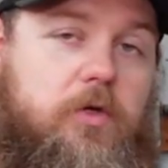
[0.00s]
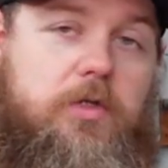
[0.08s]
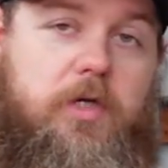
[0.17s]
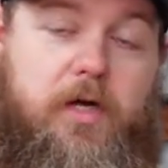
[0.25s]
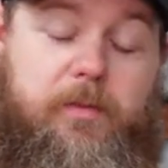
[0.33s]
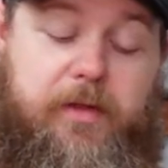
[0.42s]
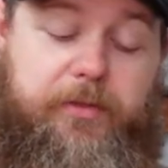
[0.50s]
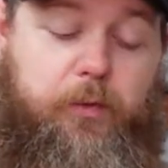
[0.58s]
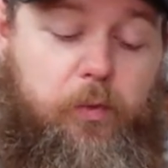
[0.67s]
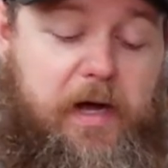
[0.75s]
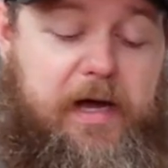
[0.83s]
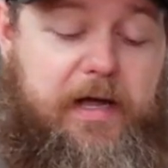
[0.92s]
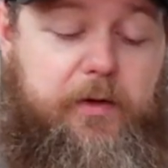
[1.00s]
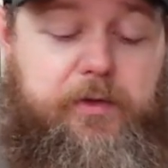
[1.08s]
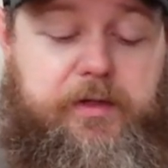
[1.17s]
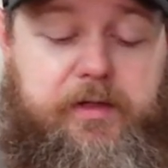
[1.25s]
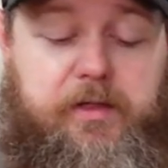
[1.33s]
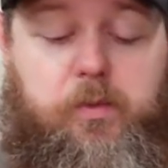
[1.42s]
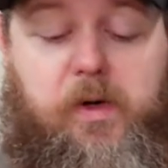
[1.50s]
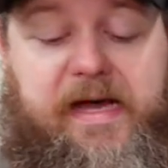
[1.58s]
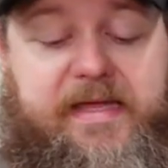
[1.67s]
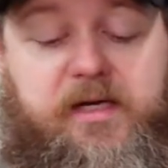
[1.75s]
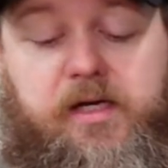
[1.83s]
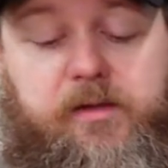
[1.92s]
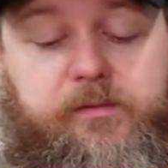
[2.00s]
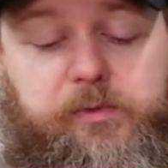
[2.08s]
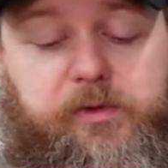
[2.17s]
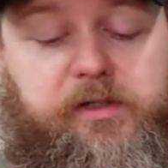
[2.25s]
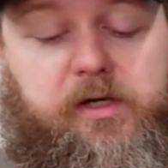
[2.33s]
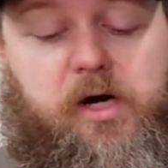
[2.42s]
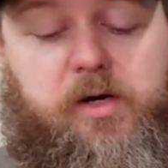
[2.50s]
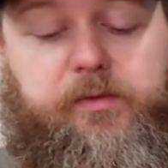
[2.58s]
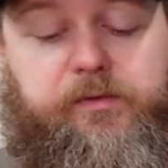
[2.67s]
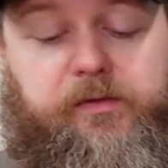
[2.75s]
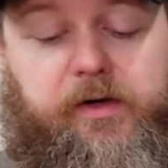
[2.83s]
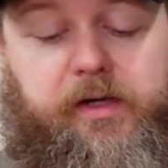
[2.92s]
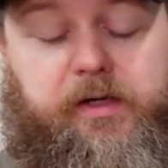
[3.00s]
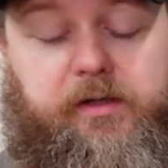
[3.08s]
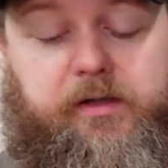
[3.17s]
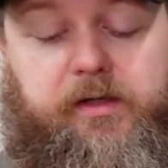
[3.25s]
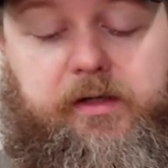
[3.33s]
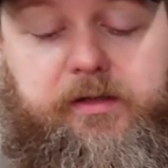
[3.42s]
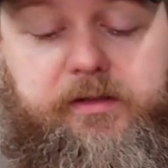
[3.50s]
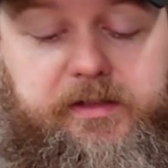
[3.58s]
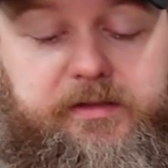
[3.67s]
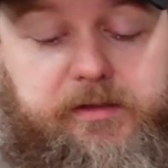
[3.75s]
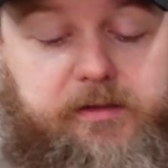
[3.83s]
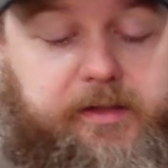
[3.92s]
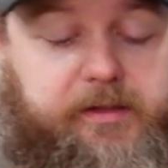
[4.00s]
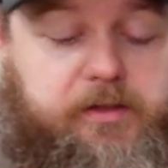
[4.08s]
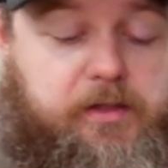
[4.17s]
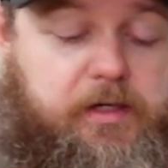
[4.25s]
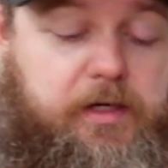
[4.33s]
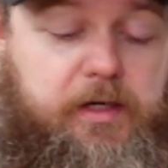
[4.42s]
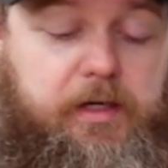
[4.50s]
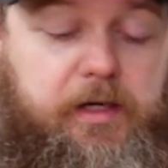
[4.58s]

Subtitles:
talk about the Y. With the Y that comes with the Harbor Freight dust collector,